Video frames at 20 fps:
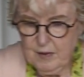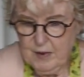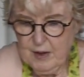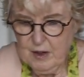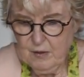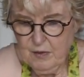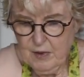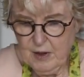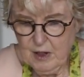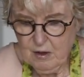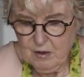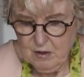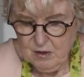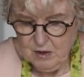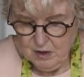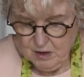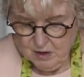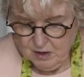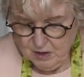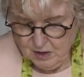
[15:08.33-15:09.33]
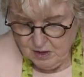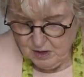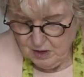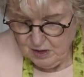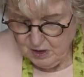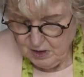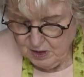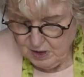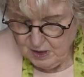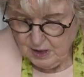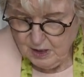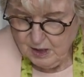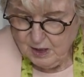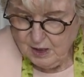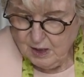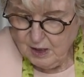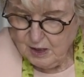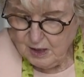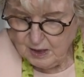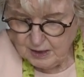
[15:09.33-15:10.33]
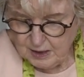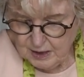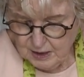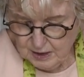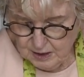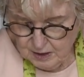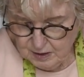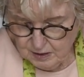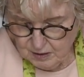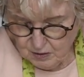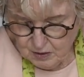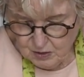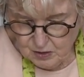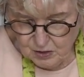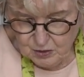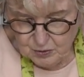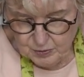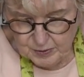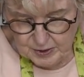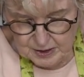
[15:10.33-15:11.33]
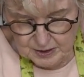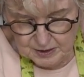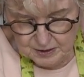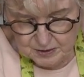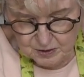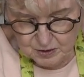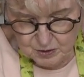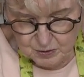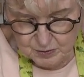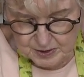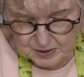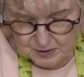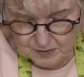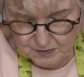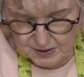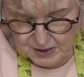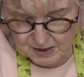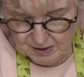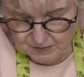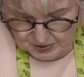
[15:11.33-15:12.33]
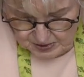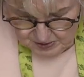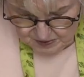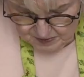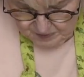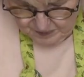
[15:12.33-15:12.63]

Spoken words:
there they are. Again, all ready to go into the oven.